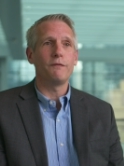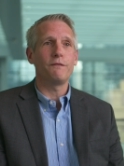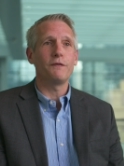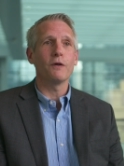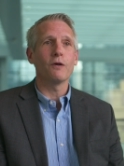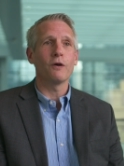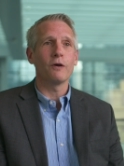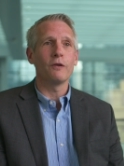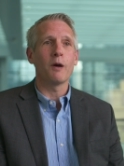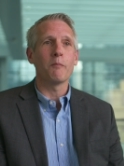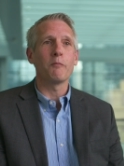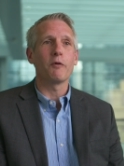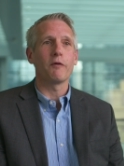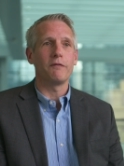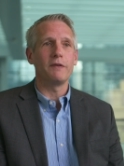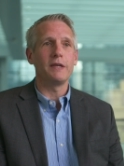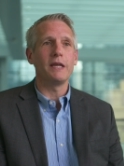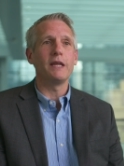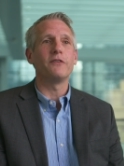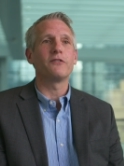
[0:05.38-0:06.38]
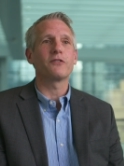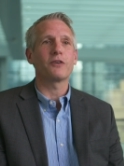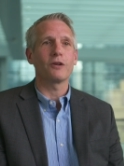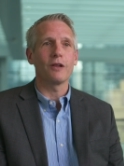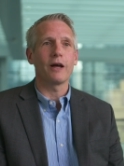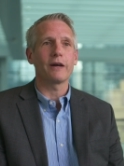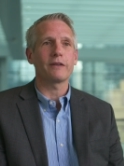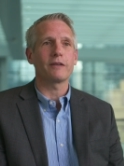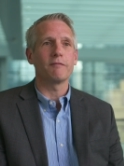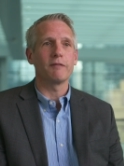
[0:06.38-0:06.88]
fill a number of needs
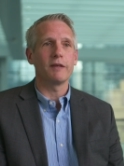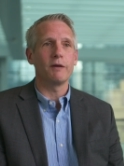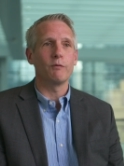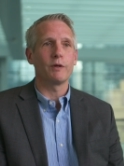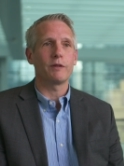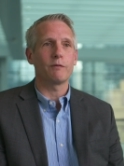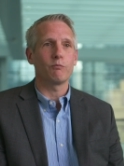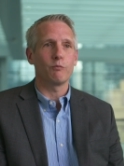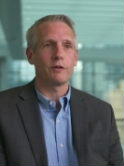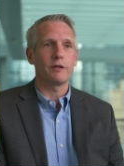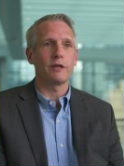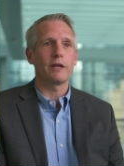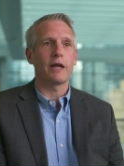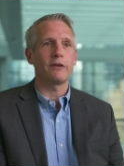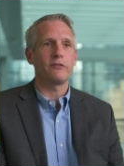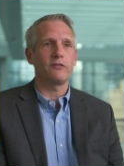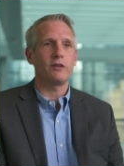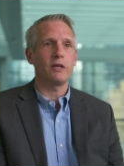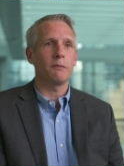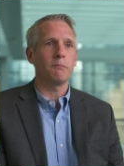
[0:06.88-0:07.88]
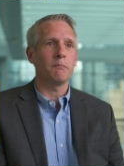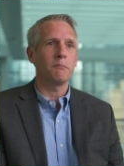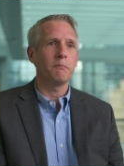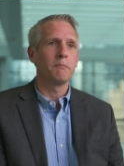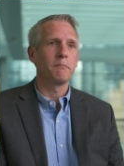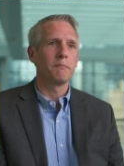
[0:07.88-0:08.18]
collectively with, with the NICE team.